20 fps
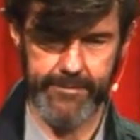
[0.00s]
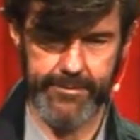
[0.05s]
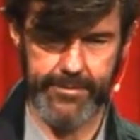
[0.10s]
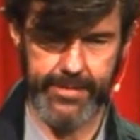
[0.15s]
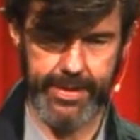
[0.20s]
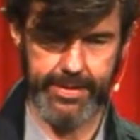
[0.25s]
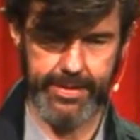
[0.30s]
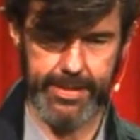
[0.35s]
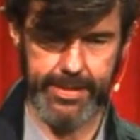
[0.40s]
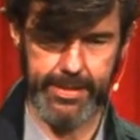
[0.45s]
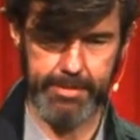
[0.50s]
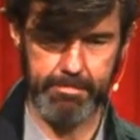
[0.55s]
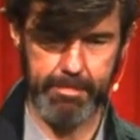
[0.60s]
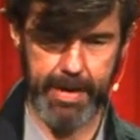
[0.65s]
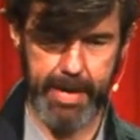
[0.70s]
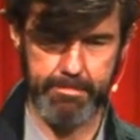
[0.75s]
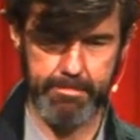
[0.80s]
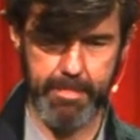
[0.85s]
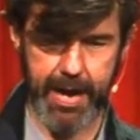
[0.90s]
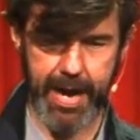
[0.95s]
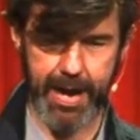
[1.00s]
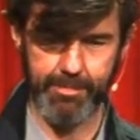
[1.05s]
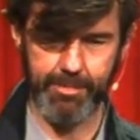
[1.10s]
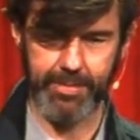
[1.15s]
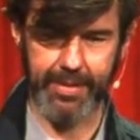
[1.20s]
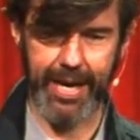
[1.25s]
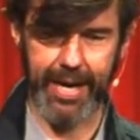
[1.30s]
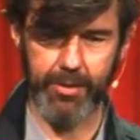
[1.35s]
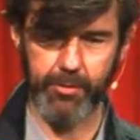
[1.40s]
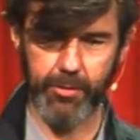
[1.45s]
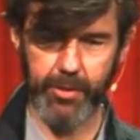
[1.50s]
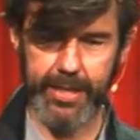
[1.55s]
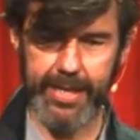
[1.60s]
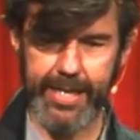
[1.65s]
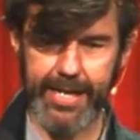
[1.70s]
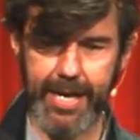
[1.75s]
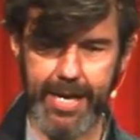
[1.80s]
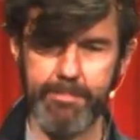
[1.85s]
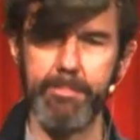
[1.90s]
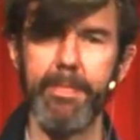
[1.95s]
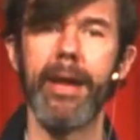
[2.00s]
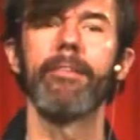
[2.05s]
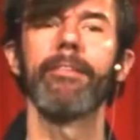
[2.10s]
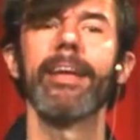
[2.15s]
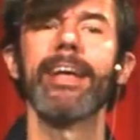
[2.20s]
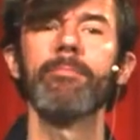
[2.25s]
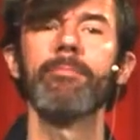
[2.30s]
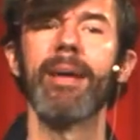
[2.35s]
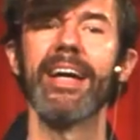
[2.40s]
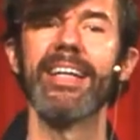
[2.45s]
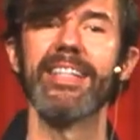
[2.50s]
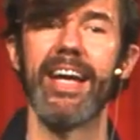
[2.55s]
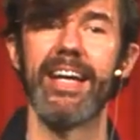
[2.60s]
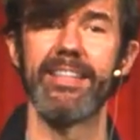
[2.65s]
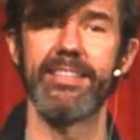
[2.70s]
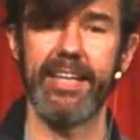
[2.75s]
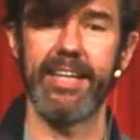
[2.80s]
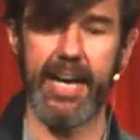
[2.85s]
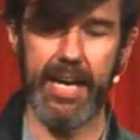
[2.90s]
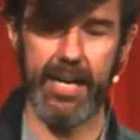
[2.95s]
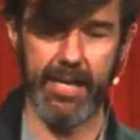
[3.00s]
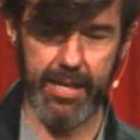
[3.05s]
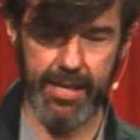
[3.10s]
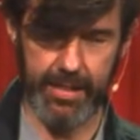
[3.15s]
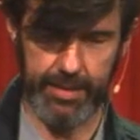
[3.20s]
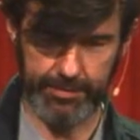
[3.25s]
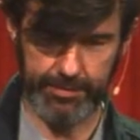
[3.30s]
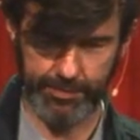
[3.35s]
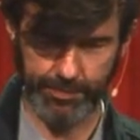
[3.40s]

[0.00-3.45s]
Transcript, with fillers: This is my mom, Carolina, marrying my dad, Carl.